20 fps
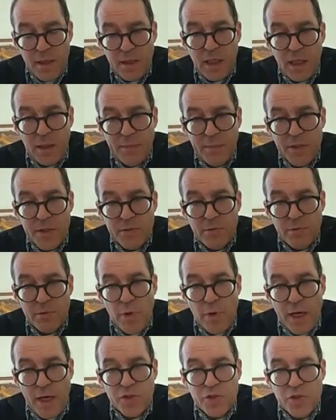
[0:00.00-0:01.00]
coming to
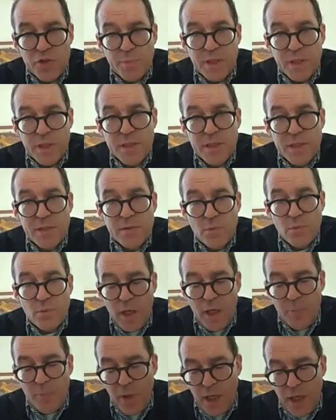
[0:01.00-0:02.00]
arrangements
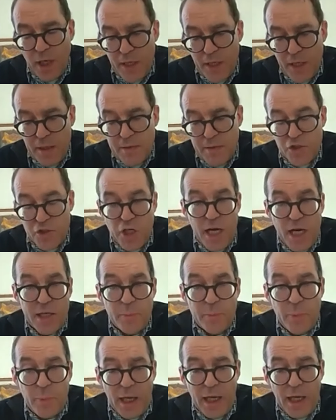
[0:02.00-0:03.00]
whereby they share
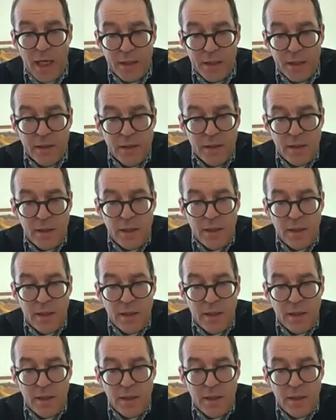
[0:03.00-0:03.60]
the pain,